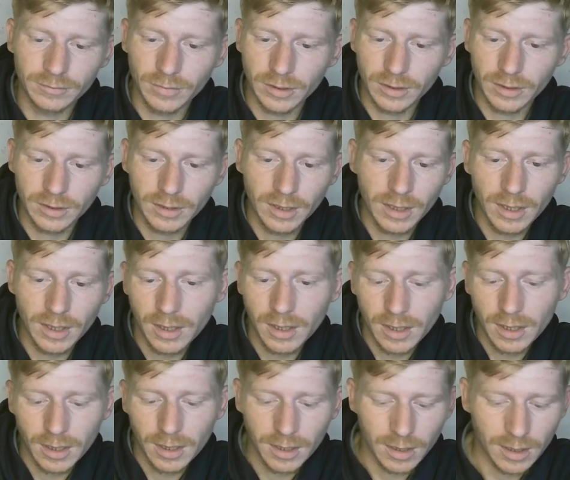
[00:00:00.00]
But
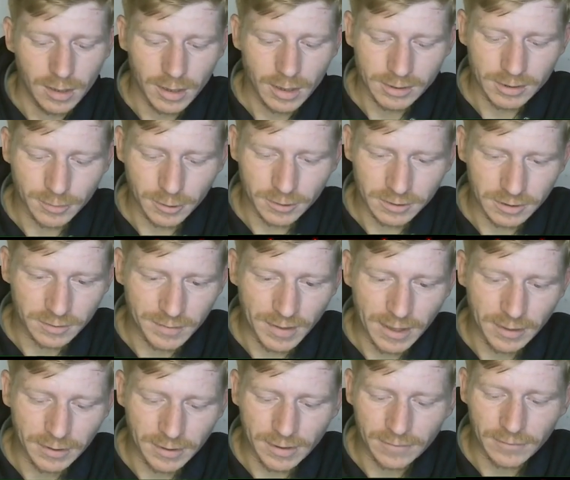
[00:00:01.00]
I suppose it's
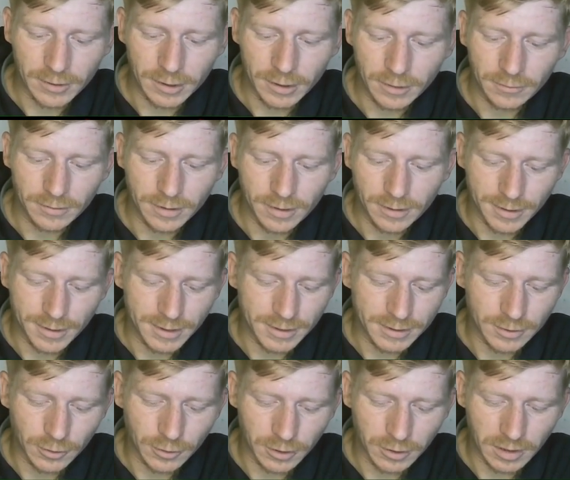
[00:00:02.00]
better than having a unit that has
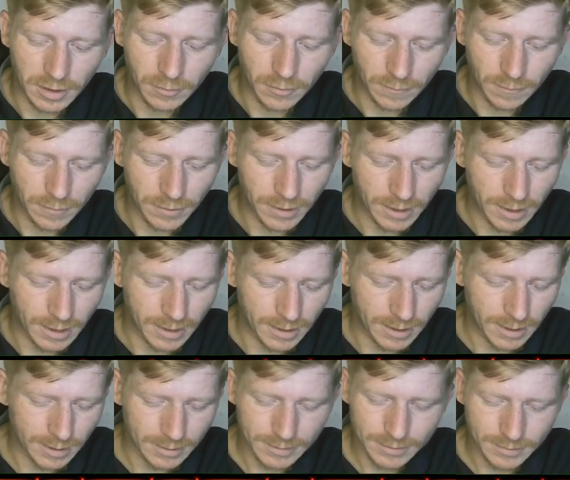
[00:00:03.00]
got the debuff on it, I
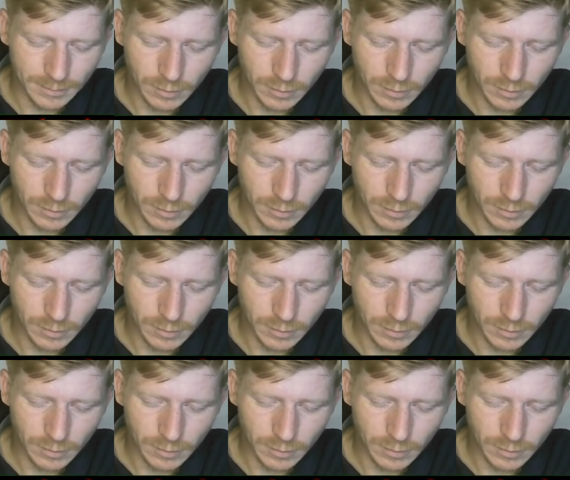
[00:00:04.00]
guess.